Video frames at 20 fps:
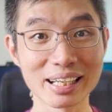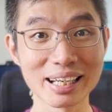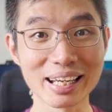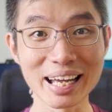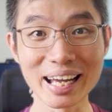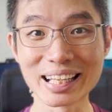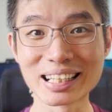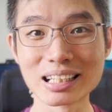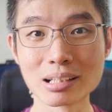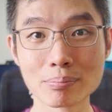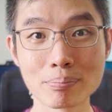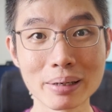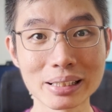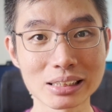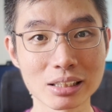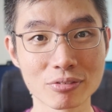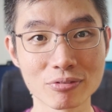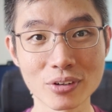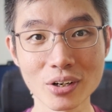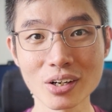And best
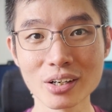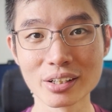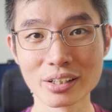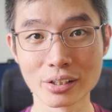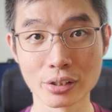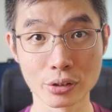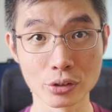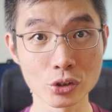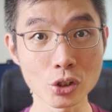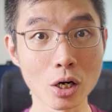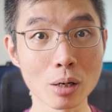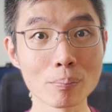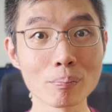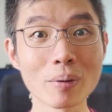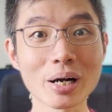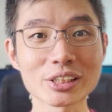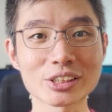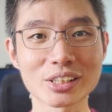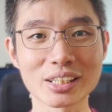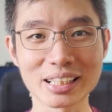of all, not
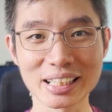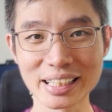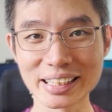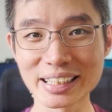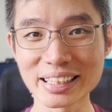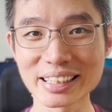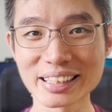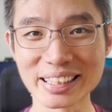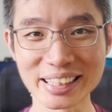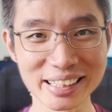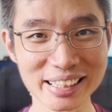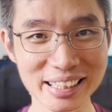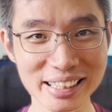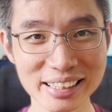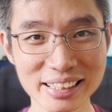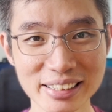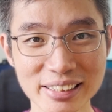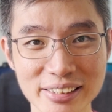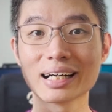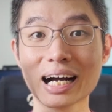much cleaning
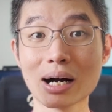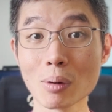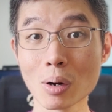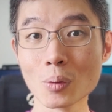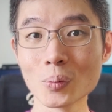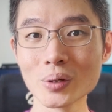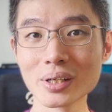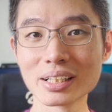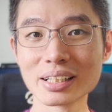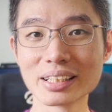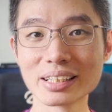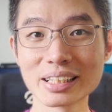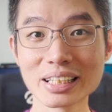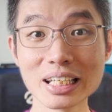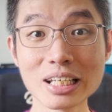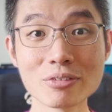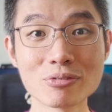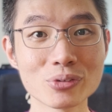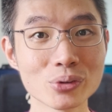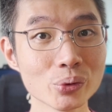needed. However,
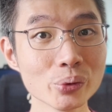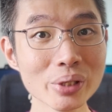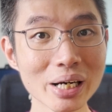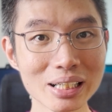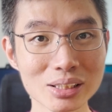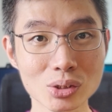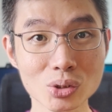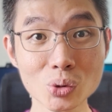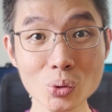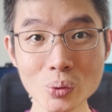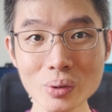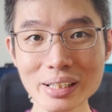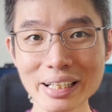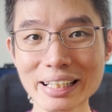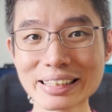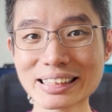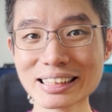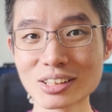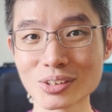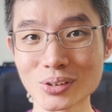if you are too
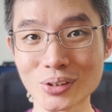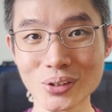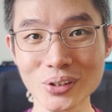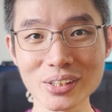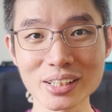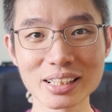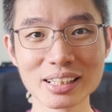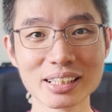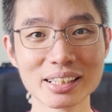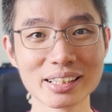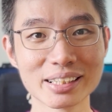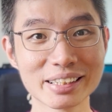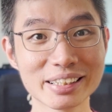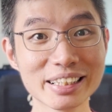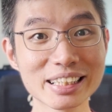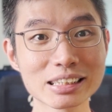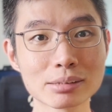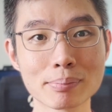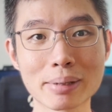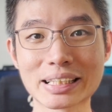lazy to cook,
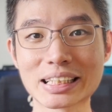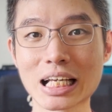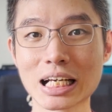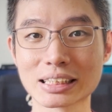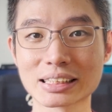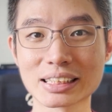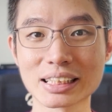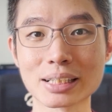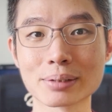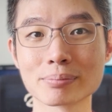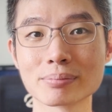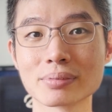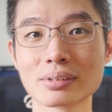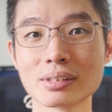here's my next tip.